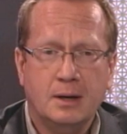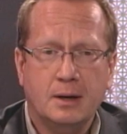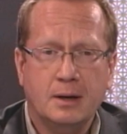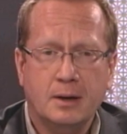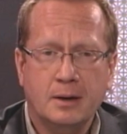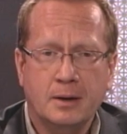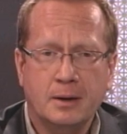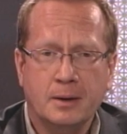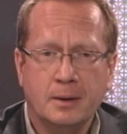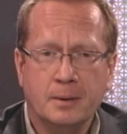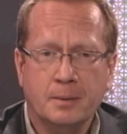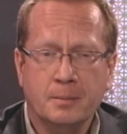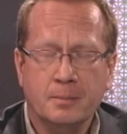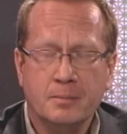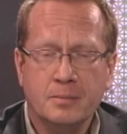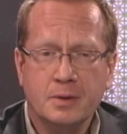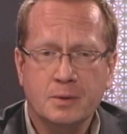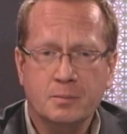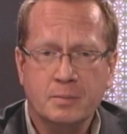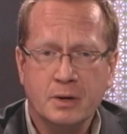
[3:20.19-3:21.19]

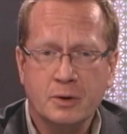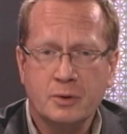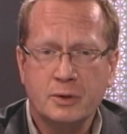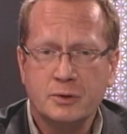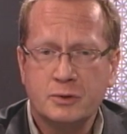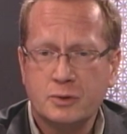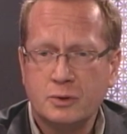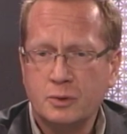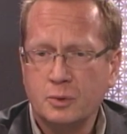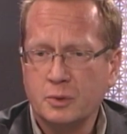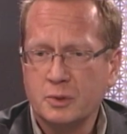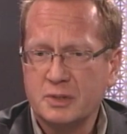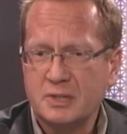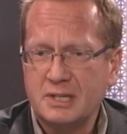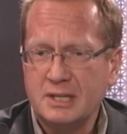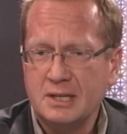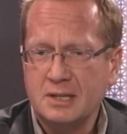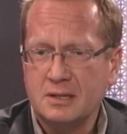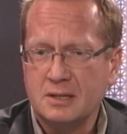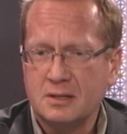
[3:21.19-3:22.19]
The Merit School
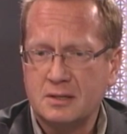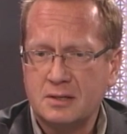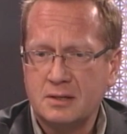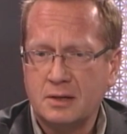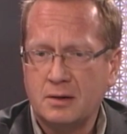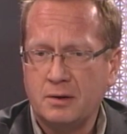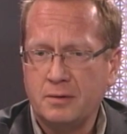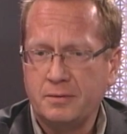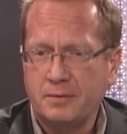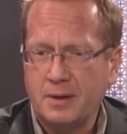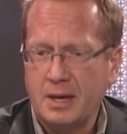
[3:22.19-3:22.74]
sees itself